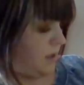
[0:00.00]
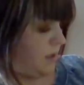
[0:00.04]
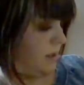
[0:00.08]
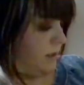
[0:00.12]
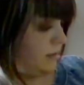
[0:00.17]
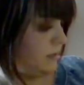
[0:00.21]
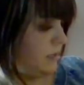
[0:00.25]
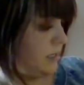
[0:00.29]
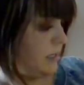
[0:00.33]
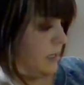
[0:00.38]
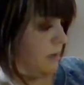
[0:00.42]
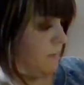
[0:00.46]

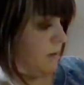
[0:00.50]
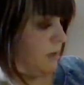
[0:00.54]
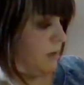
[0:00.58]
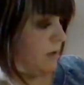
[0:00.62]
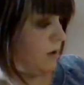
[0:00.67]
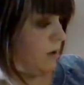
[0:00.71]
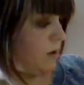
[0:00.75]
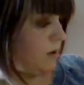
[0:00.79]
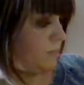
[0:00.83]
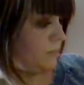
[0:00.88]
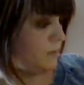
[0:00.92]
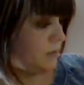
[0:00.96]
Ladybug
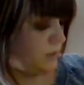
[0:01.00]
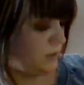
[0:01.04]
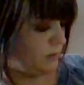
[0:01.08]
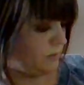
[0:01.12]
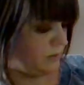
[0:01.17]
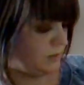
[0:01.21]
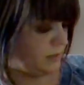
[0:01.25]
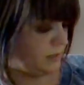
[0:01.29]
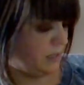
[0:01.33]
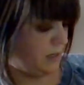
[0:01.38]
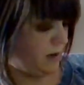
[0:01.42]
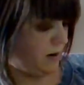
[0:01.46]
hopped onto
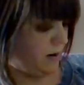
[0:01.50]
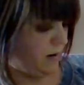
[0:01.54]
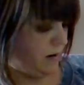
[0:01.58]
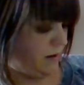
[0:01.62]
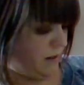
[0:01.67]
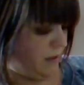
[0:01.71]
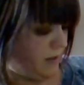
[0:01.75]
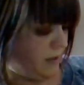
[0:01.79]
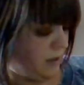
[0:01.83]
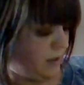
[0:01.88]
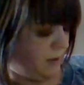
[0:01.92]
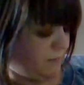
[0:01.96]
his ear,
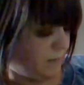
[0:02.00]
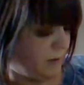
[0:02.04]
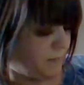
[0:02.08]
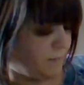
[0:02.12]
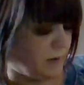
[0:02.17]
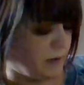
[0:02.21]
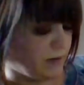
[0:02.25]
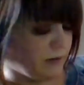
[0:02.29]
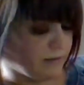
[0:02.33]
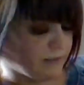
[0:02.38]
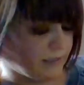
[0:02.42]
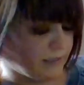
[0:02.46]
but
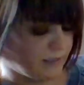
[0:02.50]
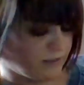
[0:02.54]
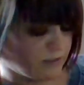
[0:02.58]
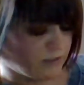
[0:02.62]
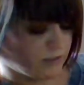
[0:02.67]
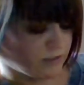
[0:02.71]
Bear liked to